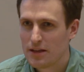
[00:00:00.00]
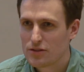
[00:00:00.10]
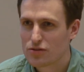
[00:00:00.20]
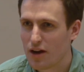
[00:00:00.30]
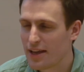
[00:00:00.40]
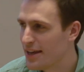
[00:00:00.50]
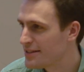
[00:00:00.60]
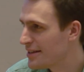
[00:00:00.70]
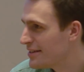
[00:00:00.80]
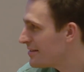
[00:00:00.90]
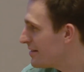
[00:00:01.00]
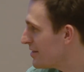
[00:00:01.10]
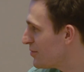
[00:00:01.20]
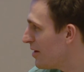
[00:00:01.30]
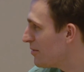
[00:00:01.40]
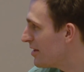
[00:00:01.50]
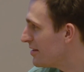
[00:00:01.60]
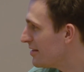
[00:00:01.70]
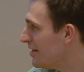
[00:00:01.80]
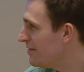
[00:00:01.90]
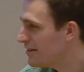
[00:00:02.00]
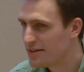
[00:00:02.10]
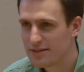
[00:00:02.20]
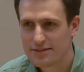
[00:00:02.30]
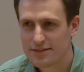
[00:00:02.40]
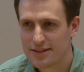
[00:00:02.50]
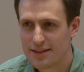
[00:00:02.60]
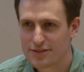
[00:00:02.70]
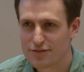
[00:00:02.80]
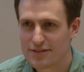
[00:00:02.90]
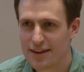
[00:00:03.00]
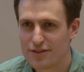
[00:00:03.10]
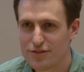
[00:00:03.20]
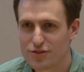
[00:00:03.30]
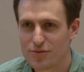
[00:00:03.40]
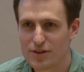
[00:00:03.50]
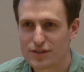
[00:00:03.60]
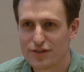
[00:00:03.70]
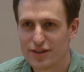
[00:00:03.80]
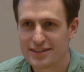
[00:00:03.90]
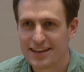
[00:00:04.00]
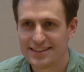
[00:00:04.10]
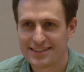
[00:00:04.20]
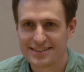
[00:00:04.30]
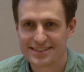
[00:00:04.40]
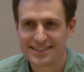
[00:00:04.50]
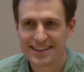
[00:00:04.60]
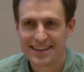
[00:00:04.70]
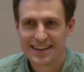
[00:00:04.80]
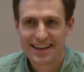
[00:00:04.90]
So I guess that's where I would like to leave it today. So thank you so much for your attendance.